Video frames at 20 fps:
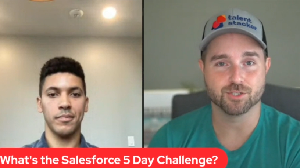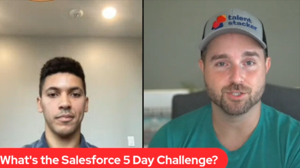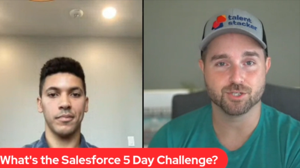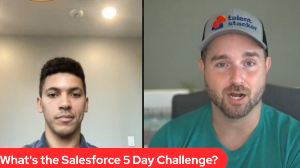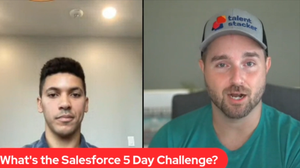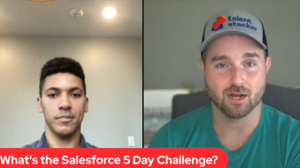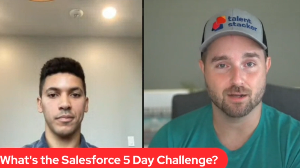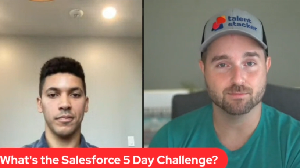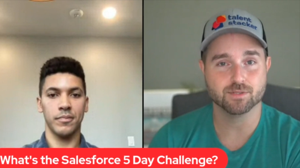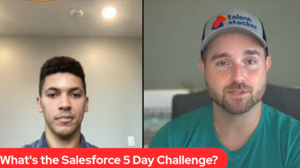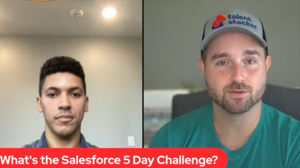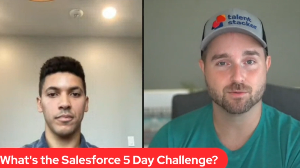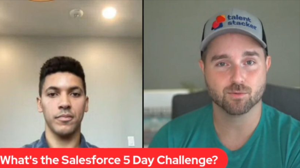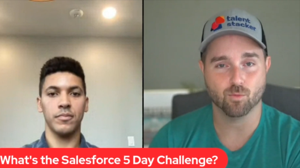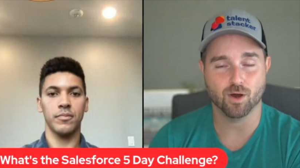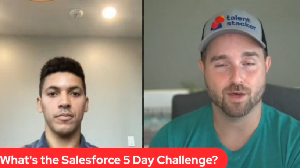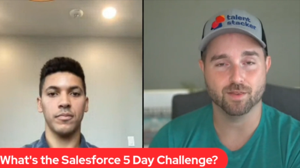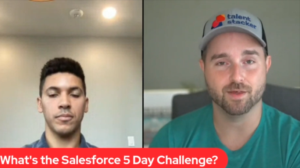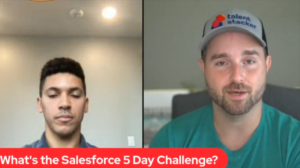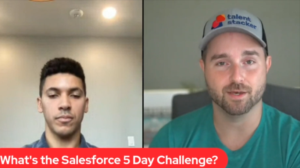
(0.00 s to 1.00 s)
Speaker 1: jobs,
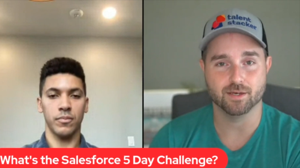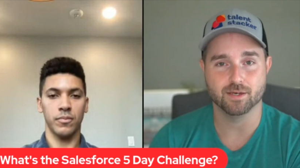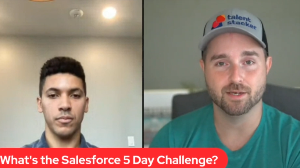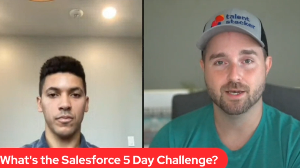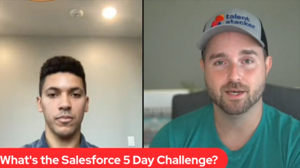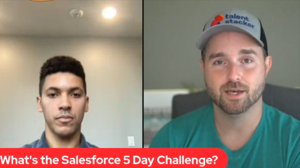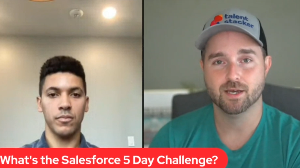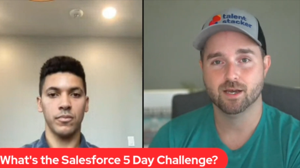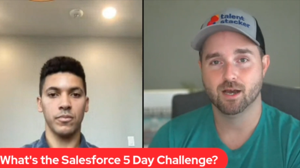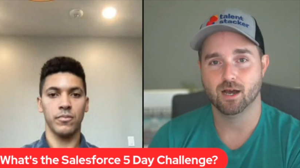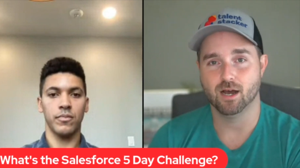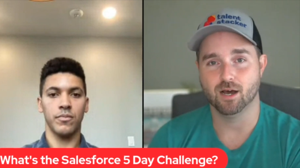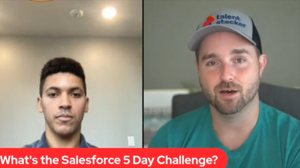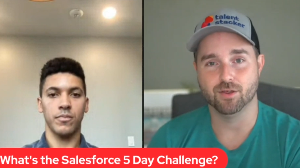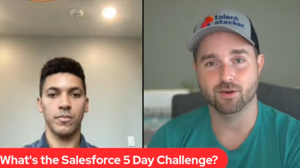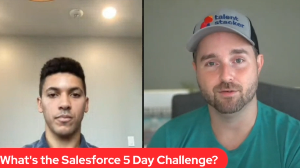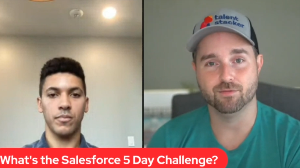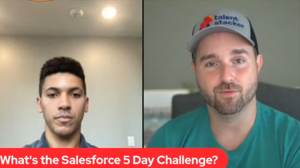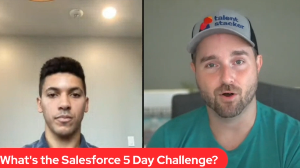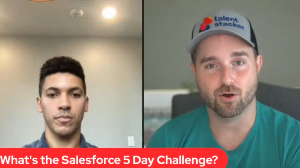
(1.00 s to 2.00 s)
why they uh,
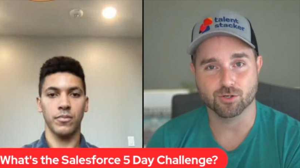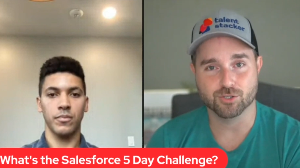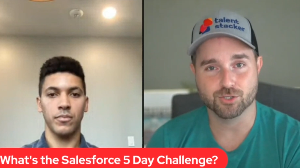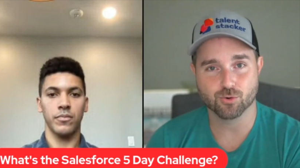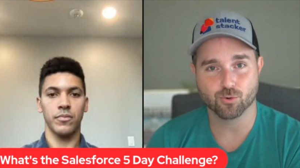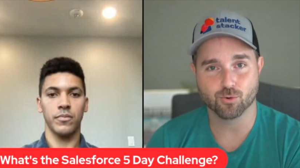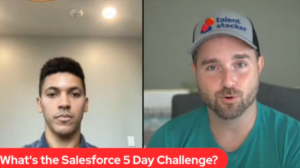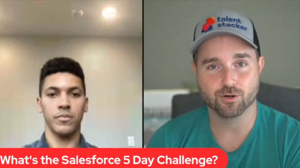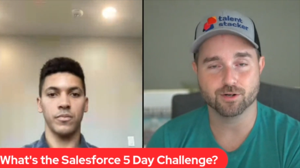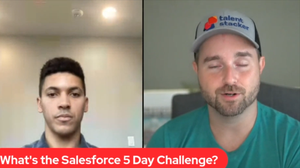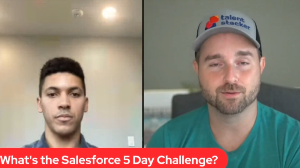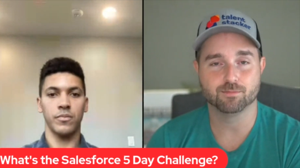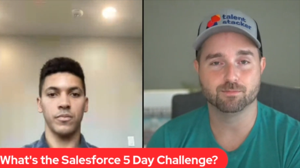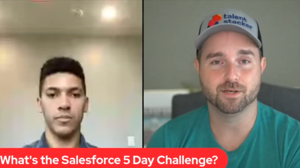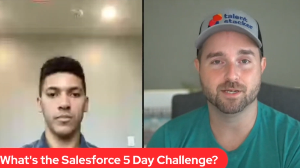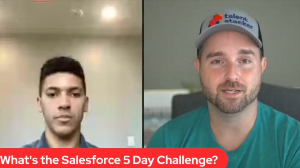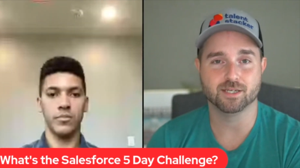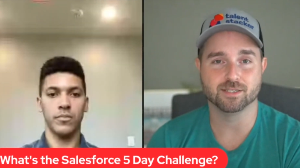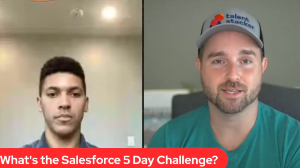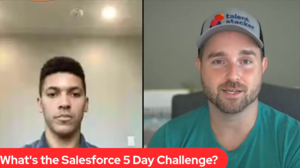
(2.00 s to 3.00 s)
they fall short
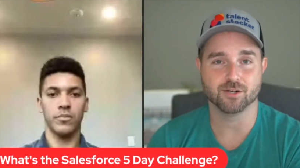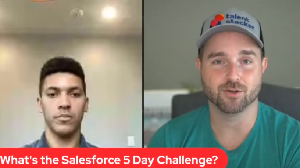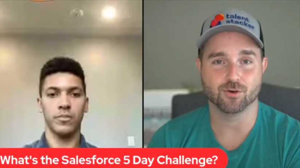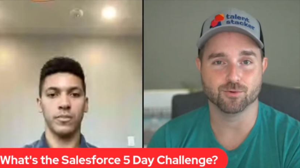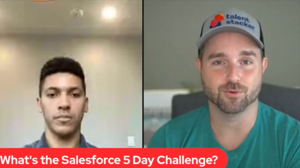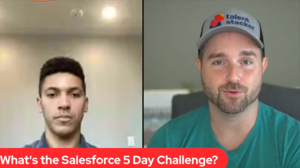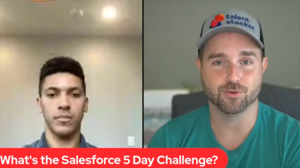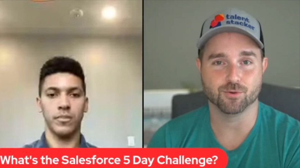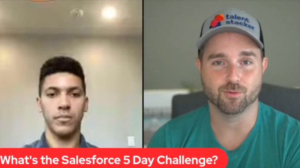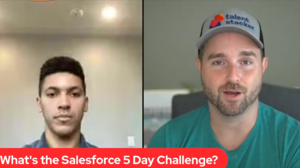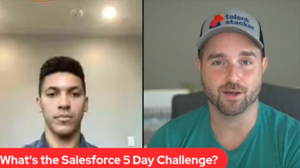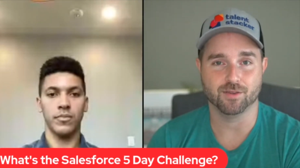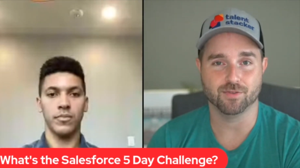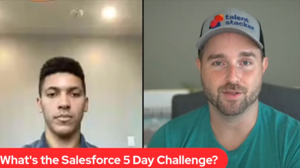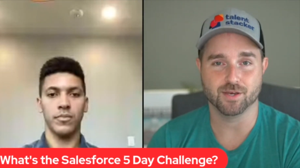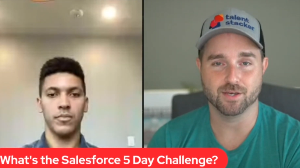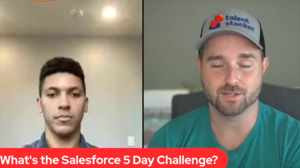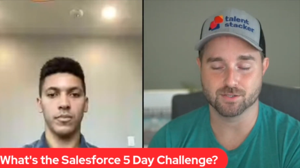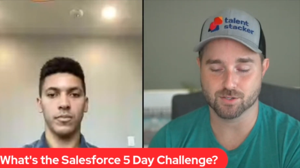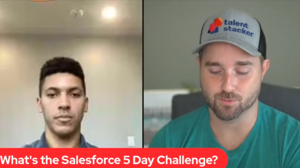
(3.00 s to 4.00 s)
because they don't do the right thing.